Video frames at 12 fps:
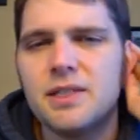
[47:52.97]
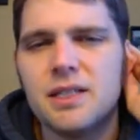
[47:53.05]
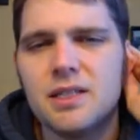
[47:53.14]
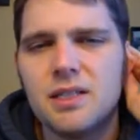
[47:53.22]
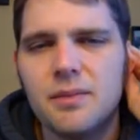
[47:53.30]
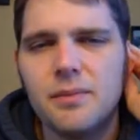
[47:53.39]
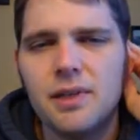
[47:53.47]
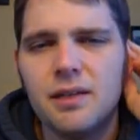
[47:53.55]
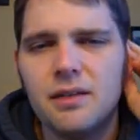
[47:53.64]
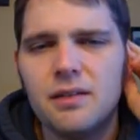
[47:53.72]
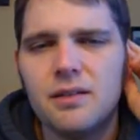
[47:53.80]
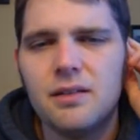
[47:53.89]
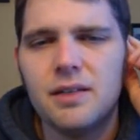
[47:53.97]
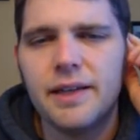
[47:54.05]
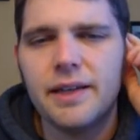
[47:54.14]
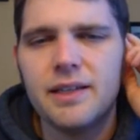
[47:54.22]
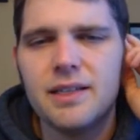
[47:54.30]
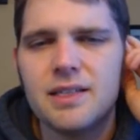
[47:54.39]
system that like
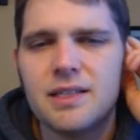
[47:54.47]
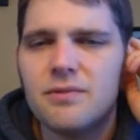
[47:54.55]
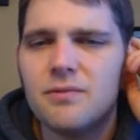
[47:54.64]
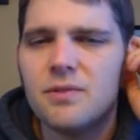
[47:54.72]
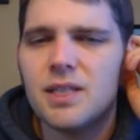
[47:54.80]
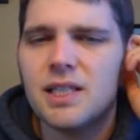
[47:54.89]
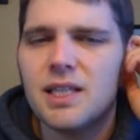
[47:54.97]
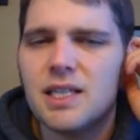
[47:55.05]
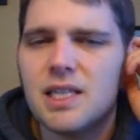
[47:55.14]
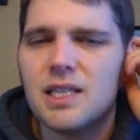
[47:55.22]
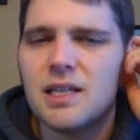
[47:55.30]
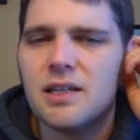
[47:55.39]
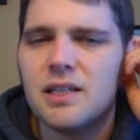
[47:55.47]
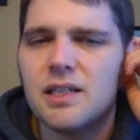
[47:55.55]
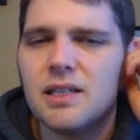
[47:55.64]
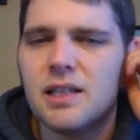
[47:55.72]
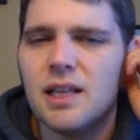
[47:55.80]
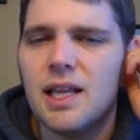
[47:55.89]
isn't really
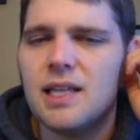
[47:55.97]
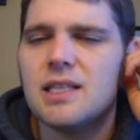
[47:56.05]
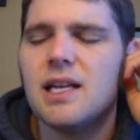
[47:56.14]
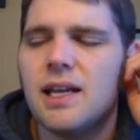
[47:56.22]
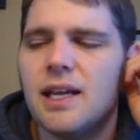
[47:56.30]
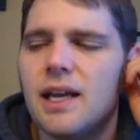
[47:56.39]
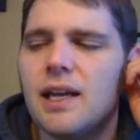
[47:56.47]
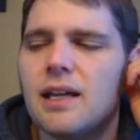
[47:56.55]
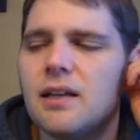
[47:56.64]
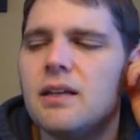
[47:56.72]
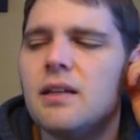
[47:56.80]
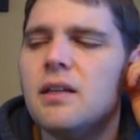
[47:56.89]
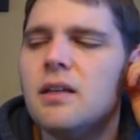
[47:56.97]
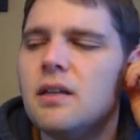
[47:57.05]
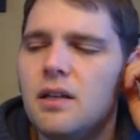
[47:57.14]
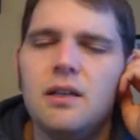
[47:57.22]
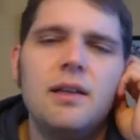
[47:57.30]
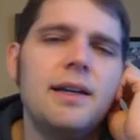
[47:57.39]
necessary unless I had
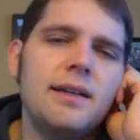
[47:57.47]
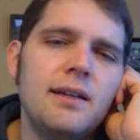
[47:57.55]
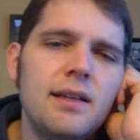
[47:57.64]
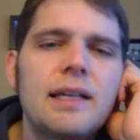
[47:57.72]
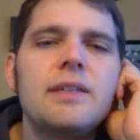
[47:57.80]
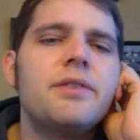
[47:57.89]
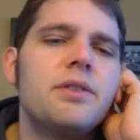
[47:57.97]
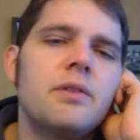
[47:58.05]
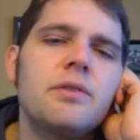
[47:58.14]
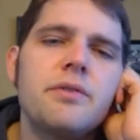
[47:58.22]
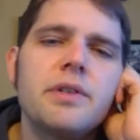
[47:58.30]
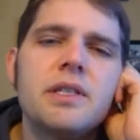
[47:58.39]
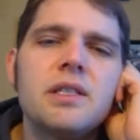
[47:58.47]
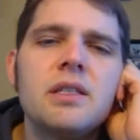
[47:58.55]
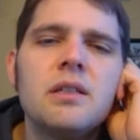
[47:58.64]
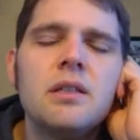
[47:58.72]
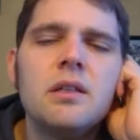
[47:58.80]
like elective surgeries,